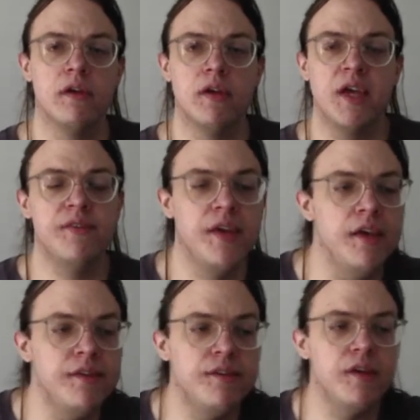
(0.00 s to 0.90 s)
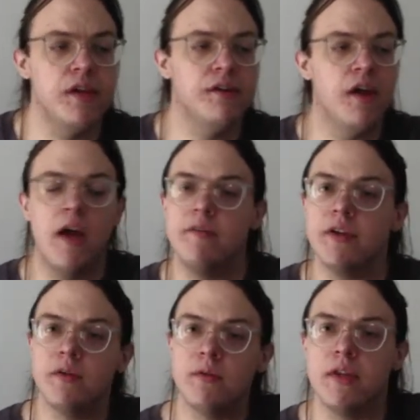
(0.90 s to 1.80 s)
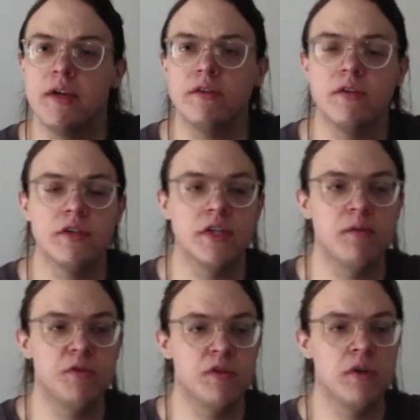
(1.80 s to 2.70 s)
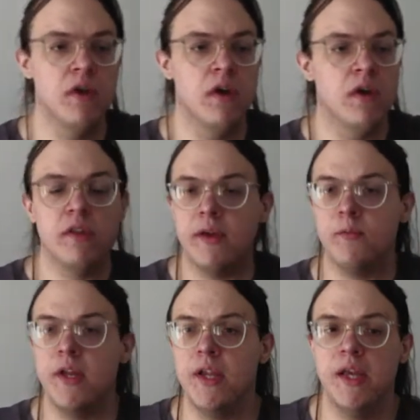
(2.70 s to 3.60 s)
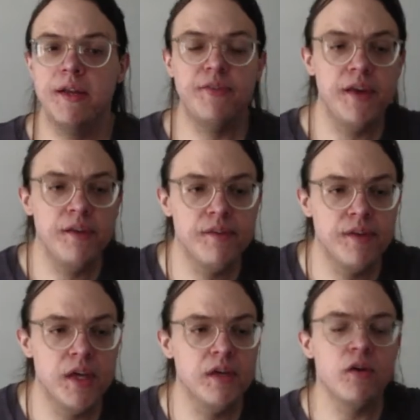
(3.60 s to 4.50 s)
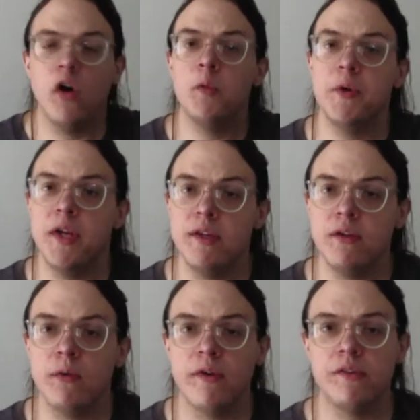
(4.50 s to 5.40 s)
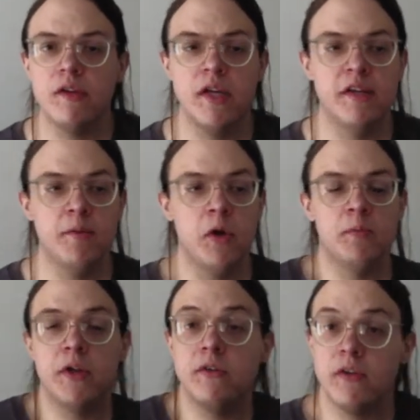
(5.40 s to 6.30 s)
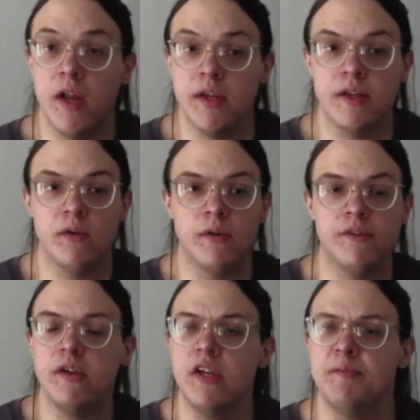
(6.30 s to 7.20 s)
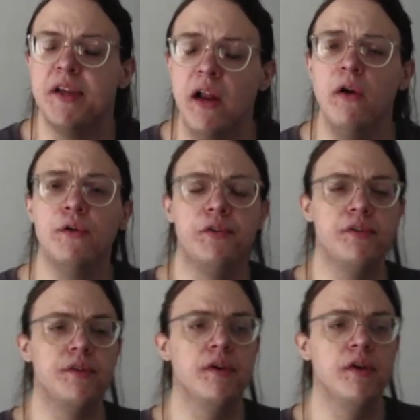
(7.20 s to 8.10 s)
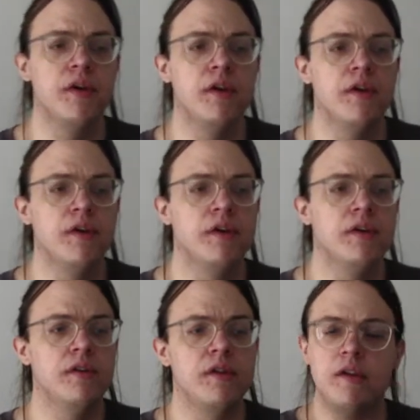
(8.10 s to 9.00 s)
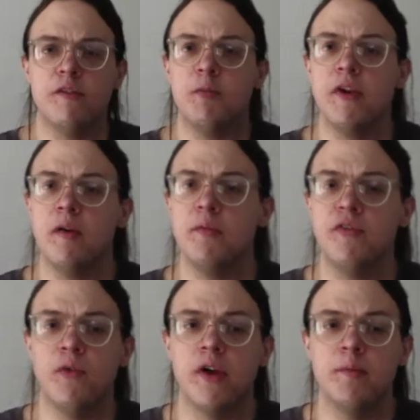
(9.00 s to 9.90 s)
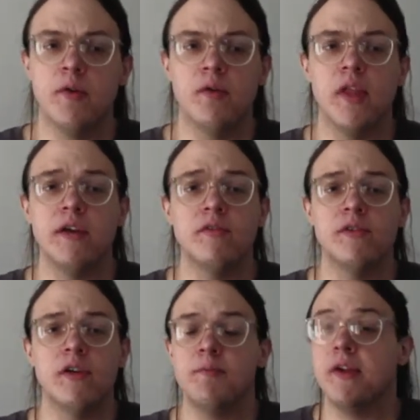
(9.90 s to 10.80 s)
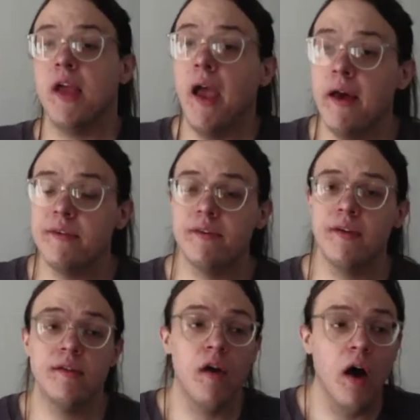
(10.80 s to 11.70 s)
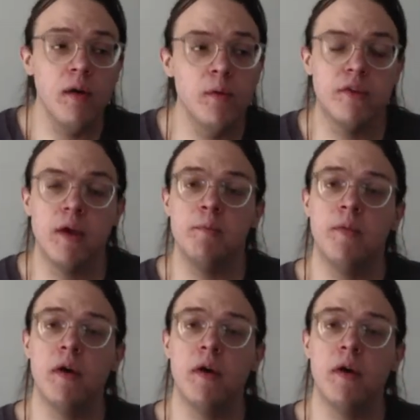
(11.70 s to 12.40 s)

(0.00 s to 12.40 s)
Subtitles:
If he's seeing to having the relationships that we need, if he's seeing to opening the doors that need to be open and shutting the doors that need to be closed, then as we come before him in relationship and ask and talk with him,